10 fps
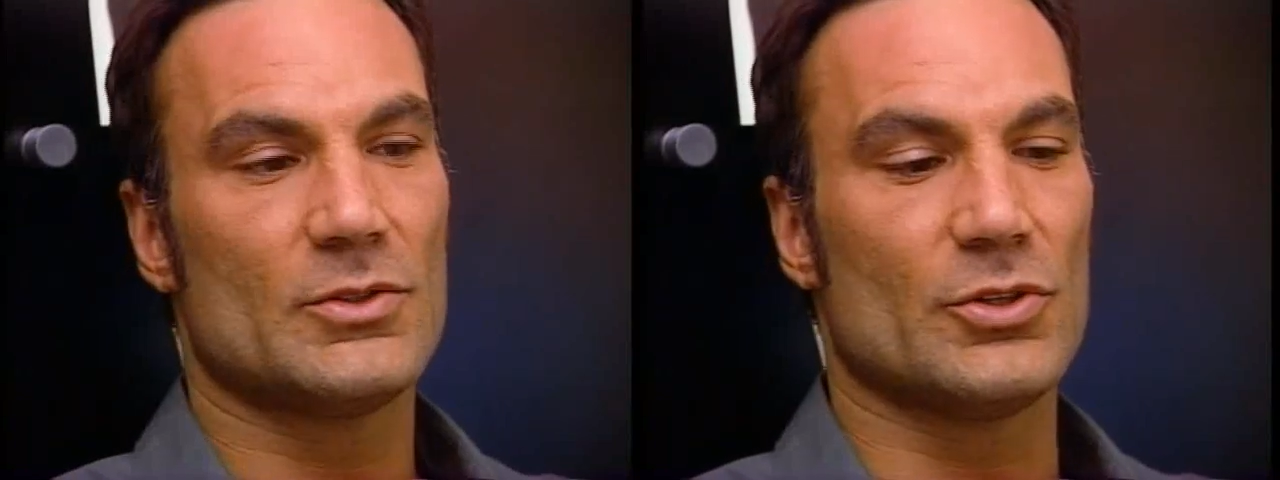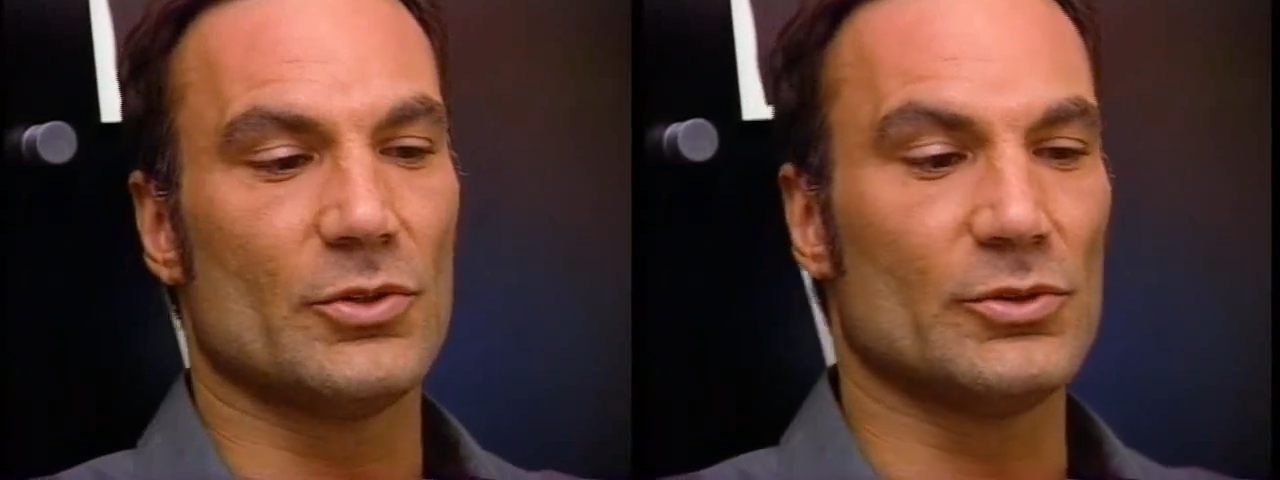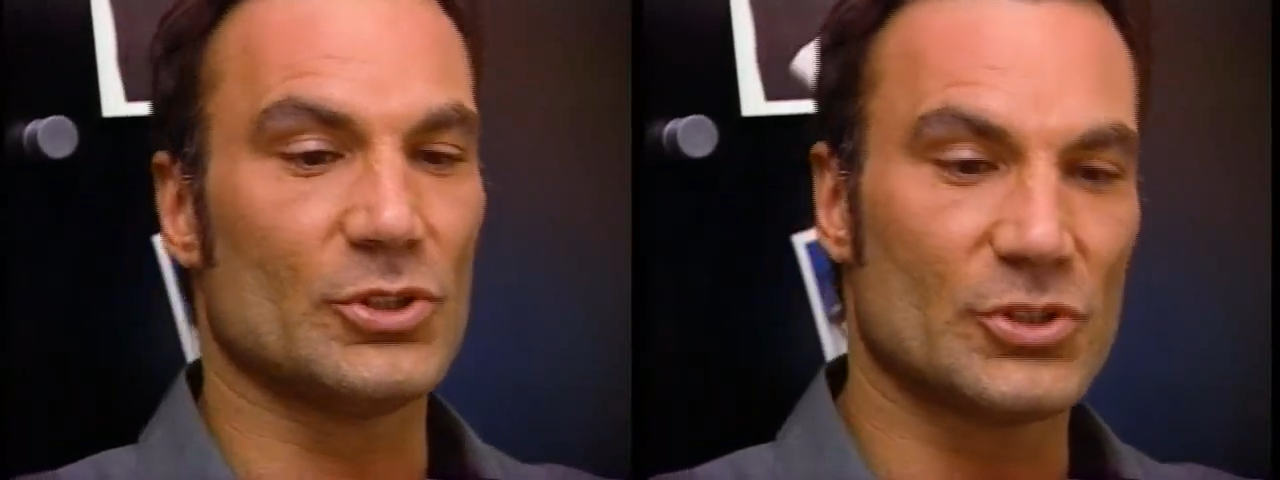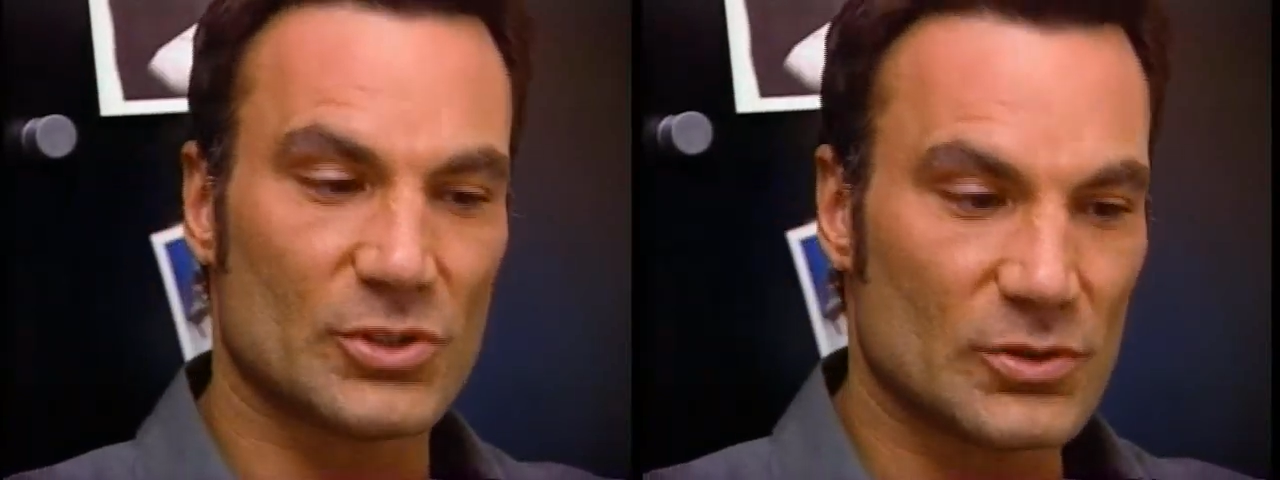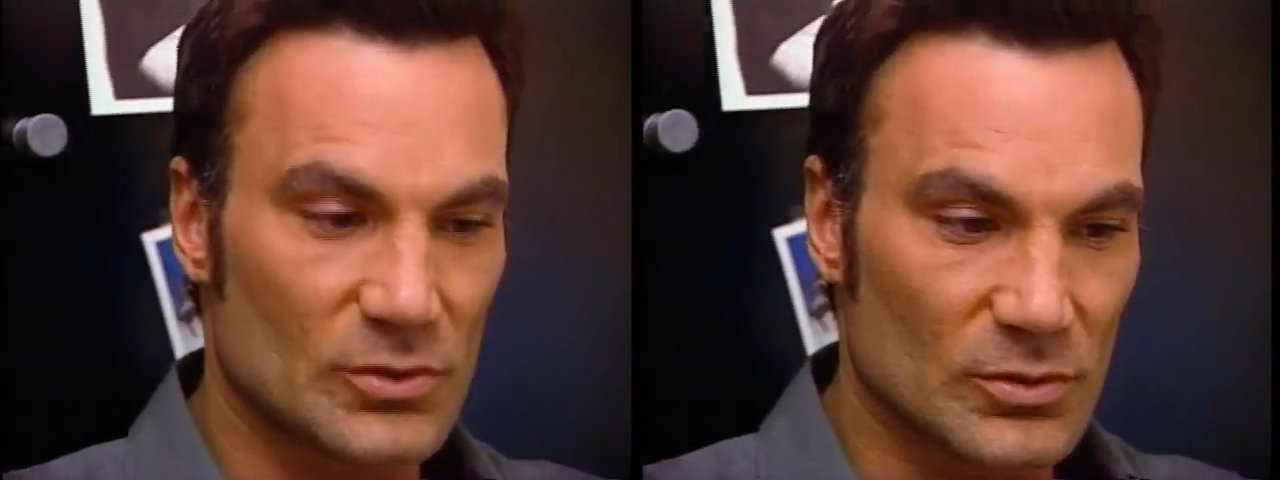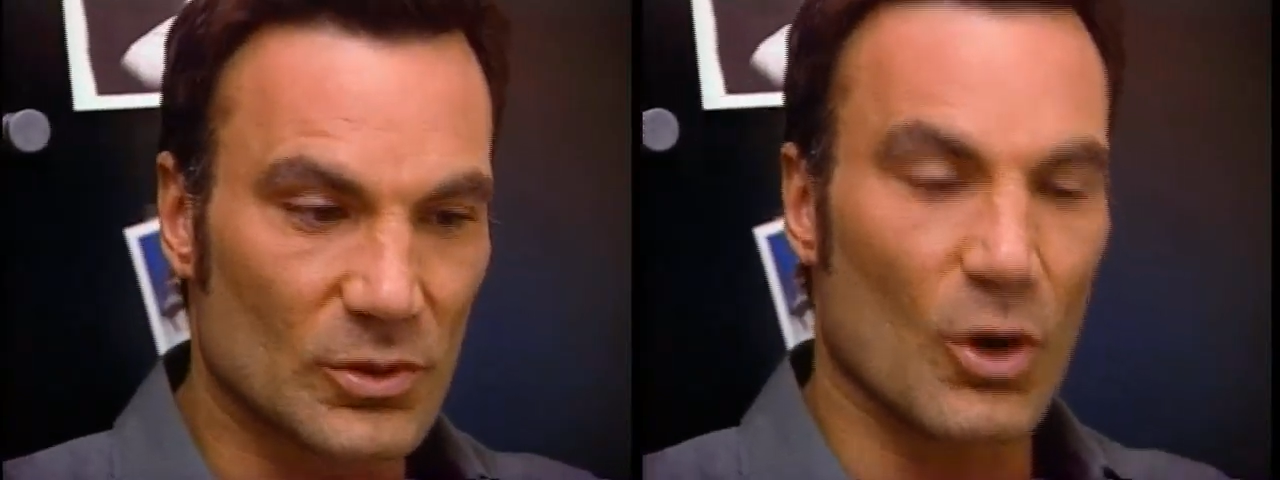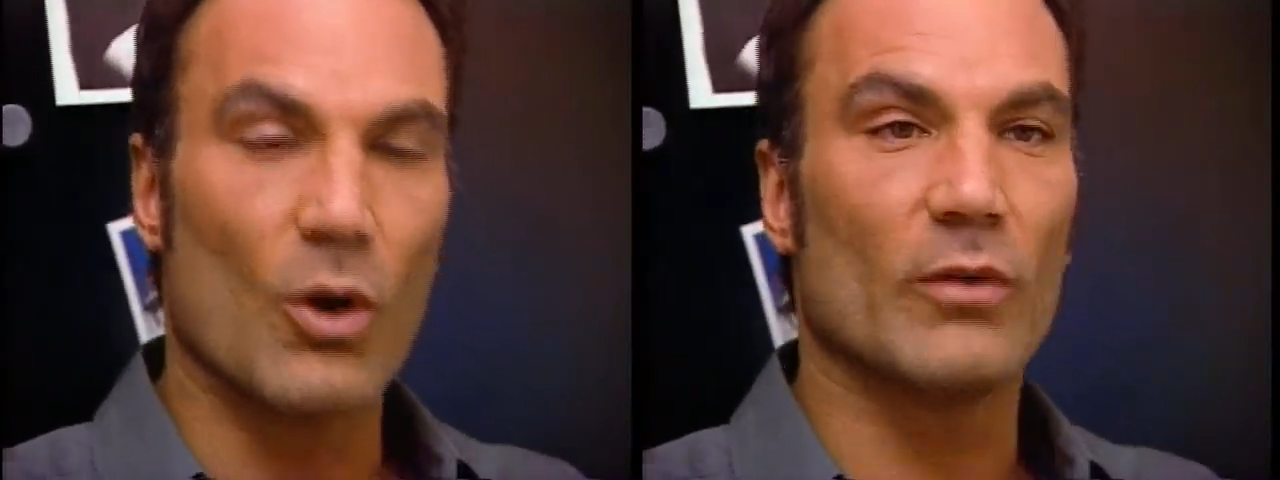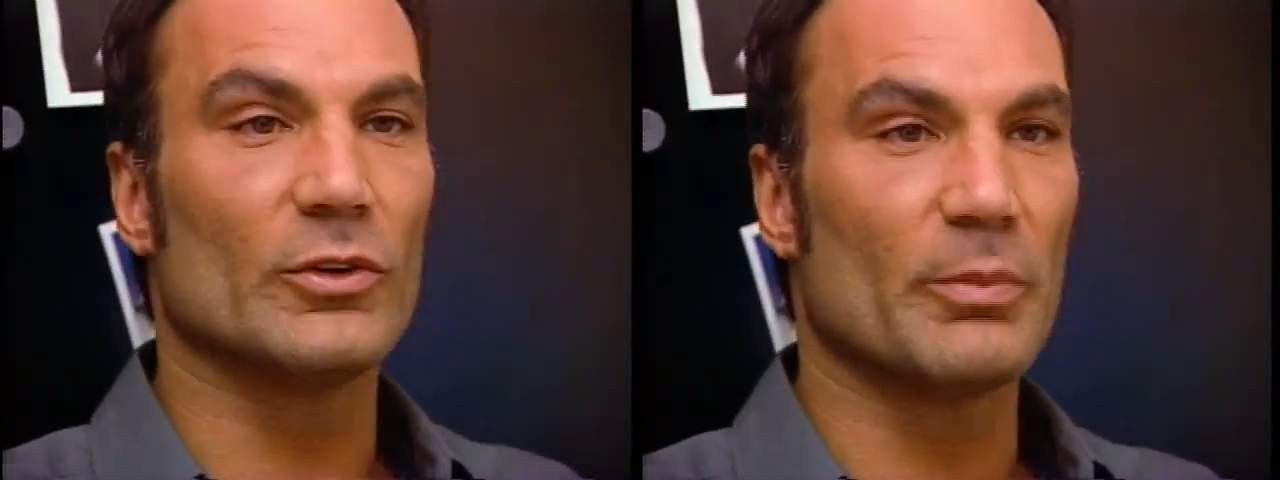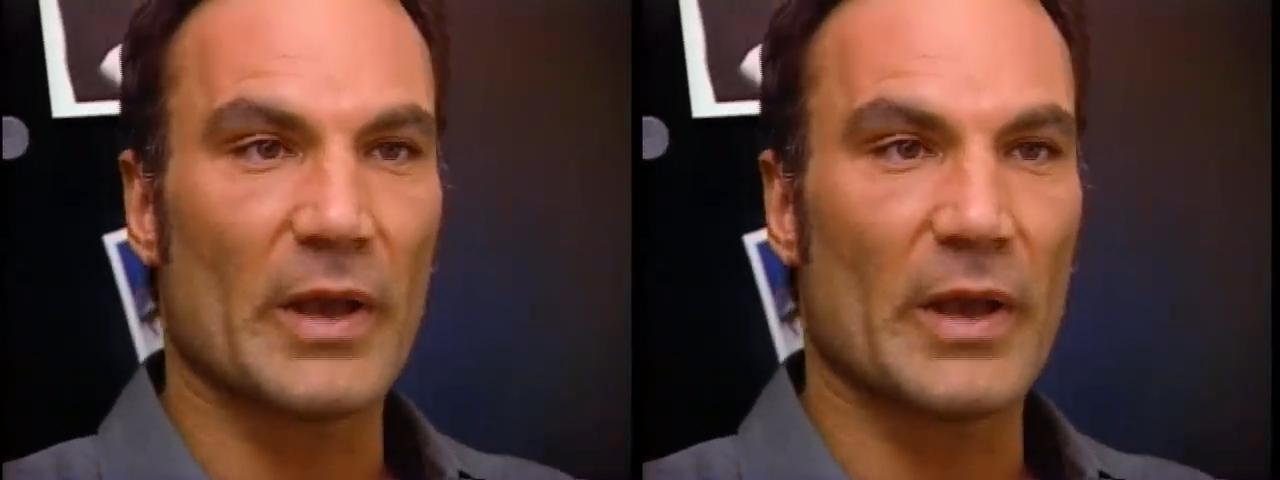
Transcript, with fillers: to just go over the